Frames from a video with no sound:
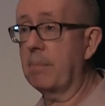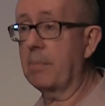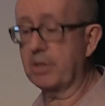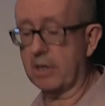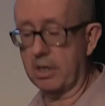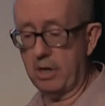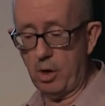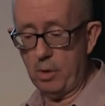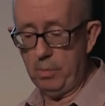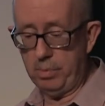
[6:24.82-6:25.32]

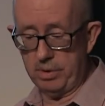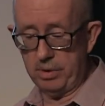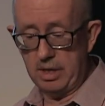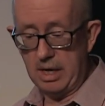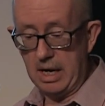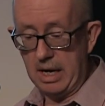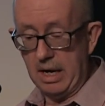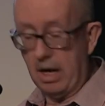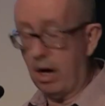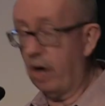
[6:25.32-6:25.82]
apps can open.
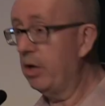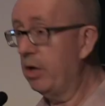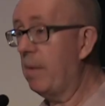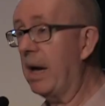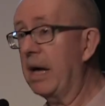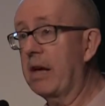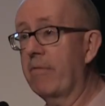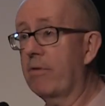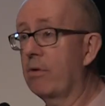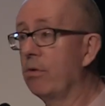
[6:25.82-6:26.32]
On the
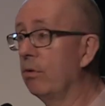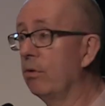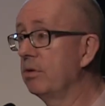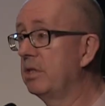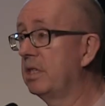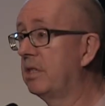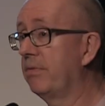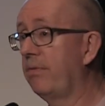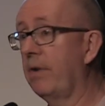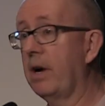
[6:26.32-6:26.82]
Mac, of
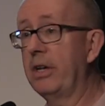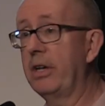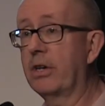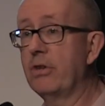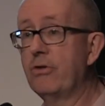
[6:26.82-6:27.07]
course, it's fine.